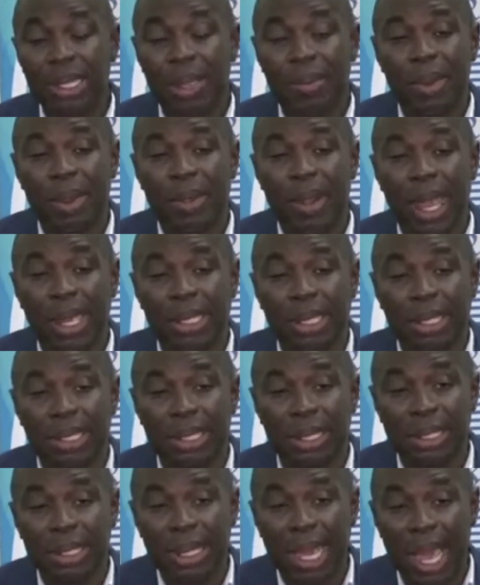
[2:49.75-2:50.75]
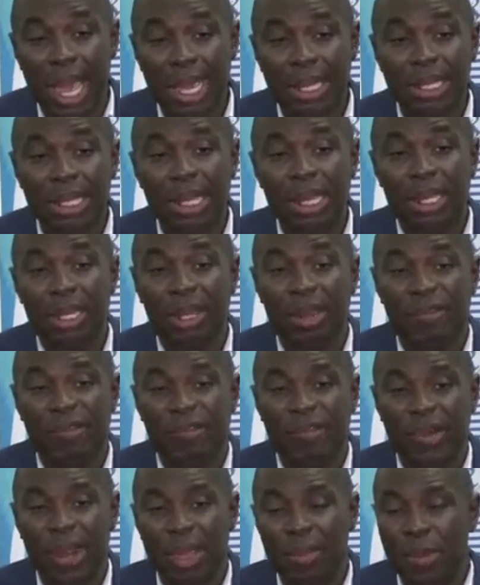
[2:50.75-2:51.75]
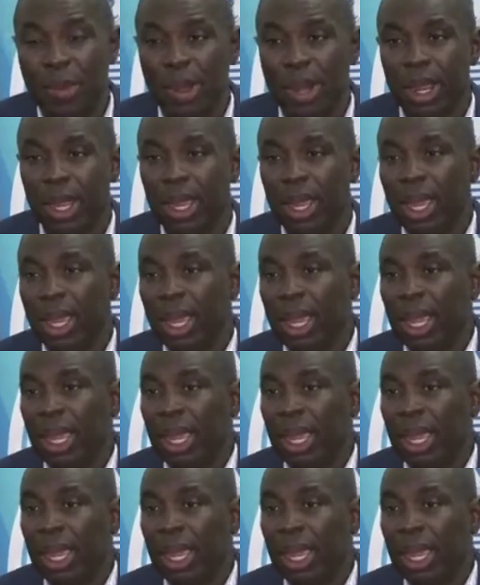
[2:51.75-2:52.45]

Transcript: in a democratic society in a framework